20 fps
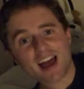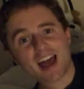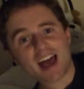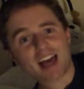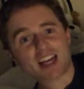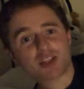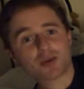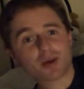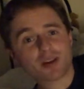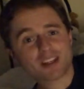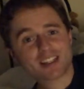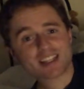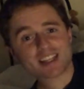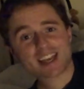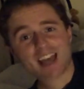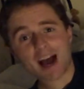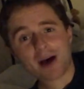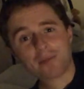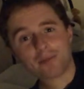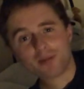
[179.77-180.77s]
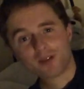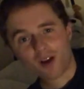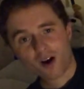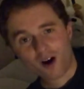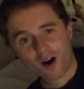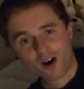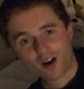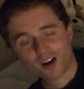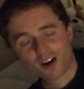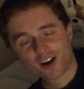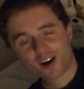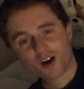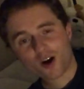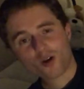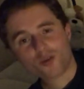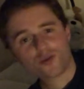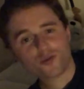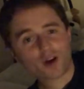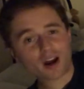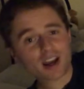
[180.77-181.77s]
as well as the GAP blog
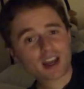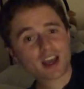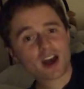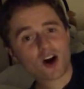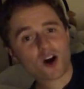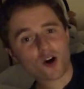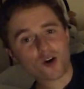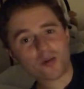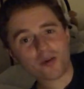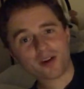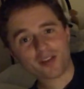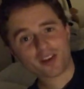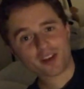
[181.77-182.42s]
called Finding a Home on the